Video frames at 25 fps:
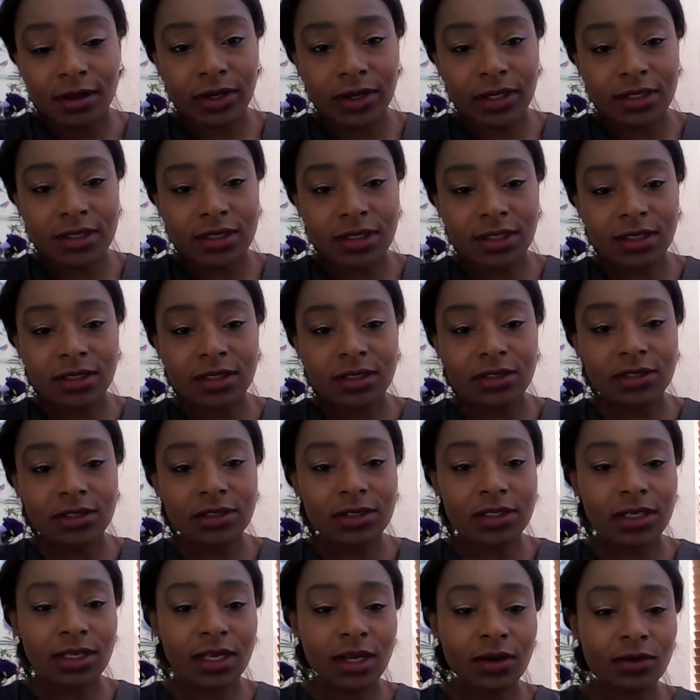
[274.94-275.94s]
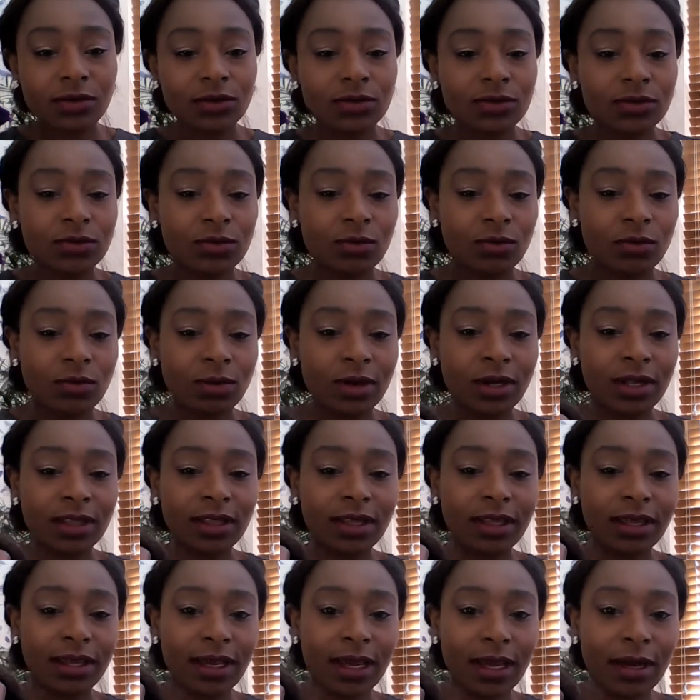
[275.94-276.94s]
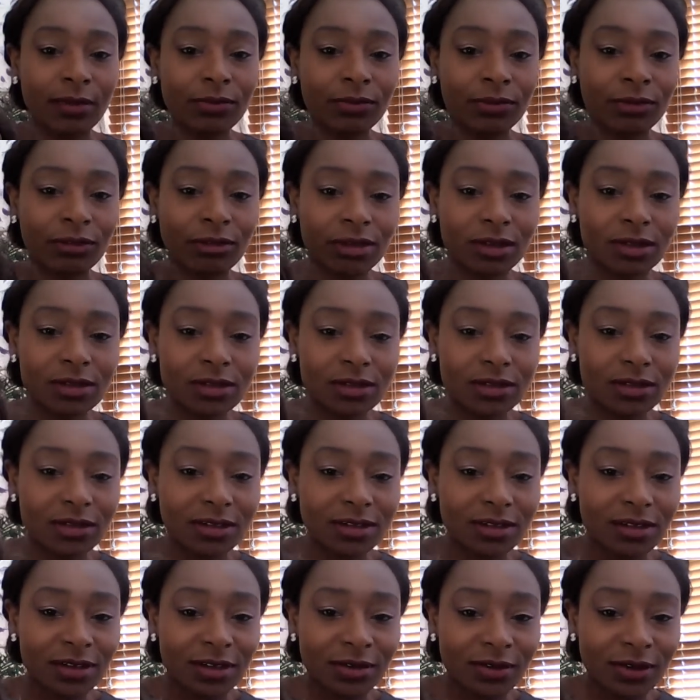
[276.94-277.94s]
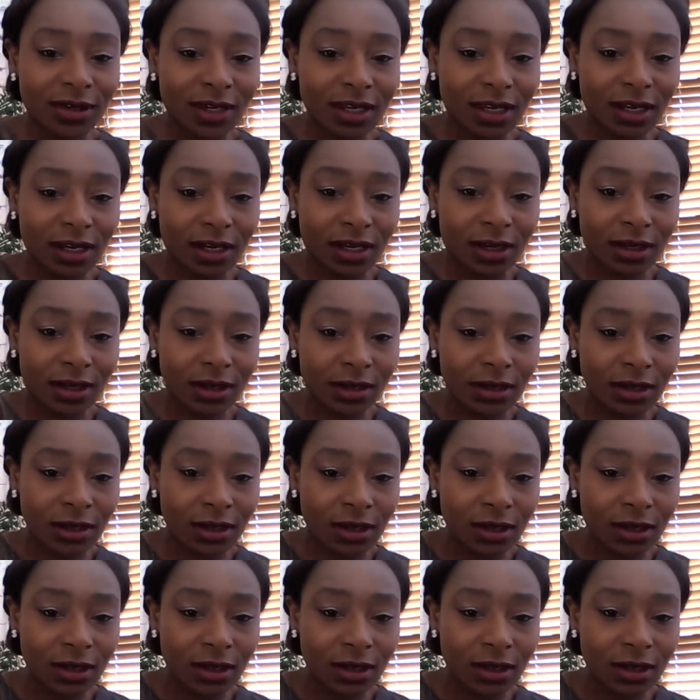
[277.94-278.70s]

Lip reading: if I can just get to where the camera is. Okay.